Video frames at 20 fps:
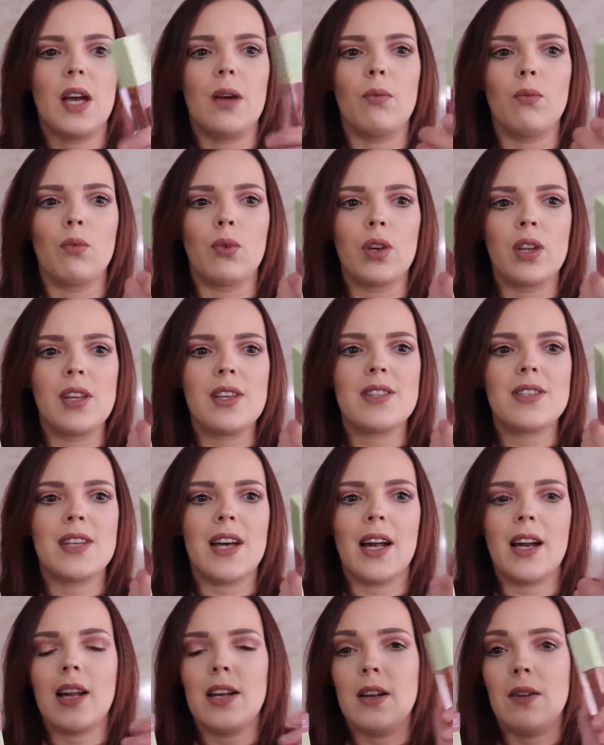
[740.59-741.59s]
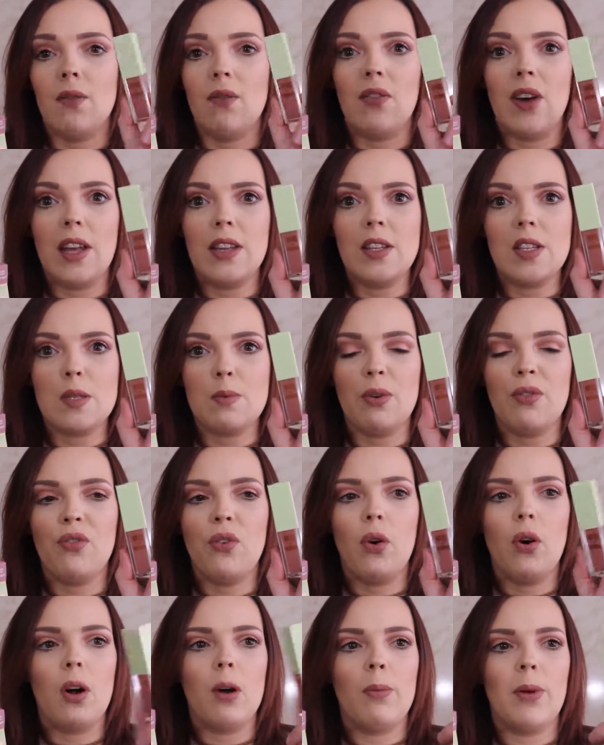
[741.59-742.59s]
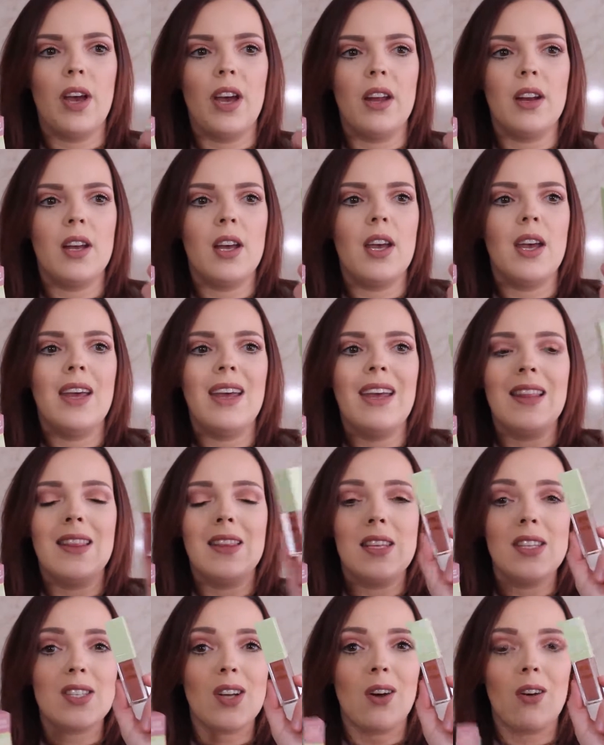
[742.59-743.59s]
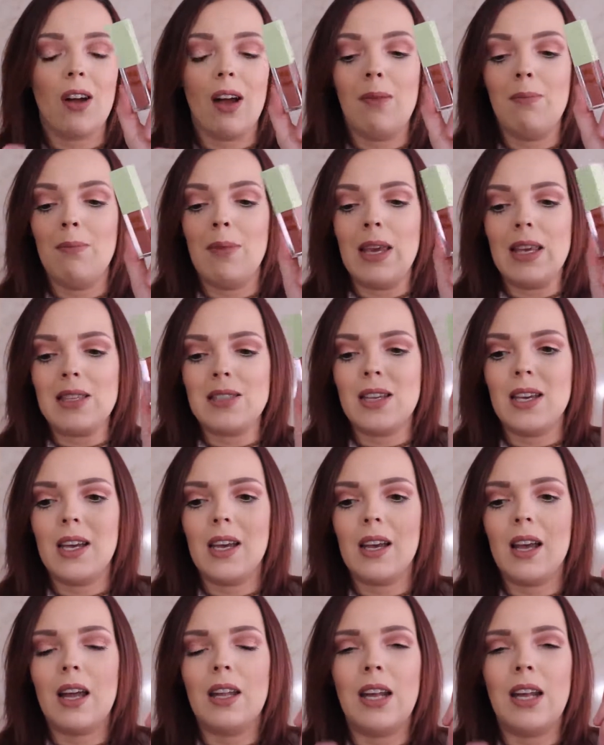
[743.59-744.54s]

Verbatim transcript: I'm really sad I didn't find these before, but these are amazing.